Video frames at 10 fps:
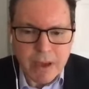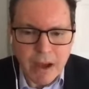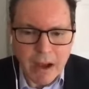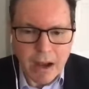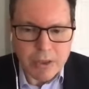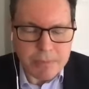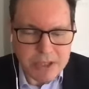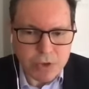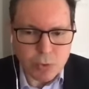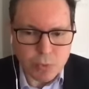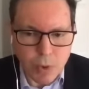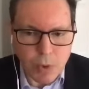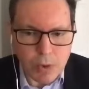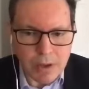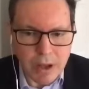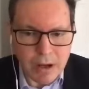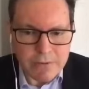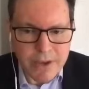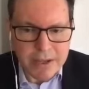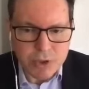the potential role
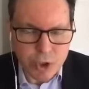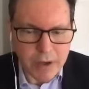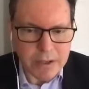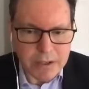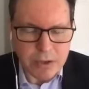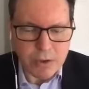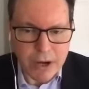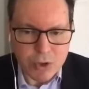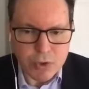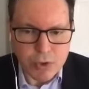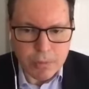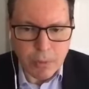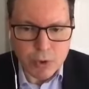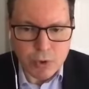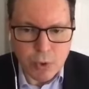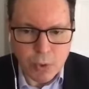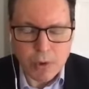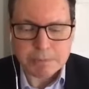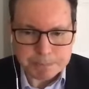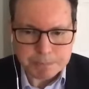of a China International Commercial Court